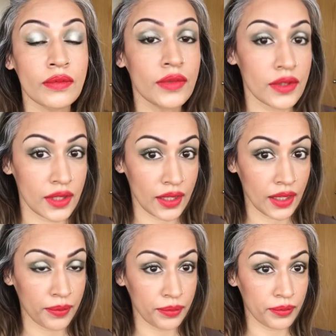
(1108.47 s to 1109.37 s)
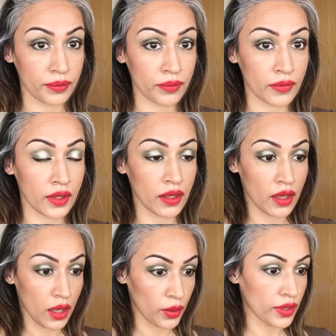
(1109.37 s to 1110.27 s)
See that?
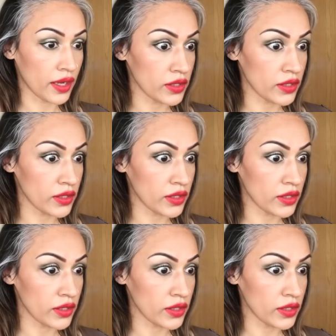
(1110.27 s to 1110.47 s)
Okay,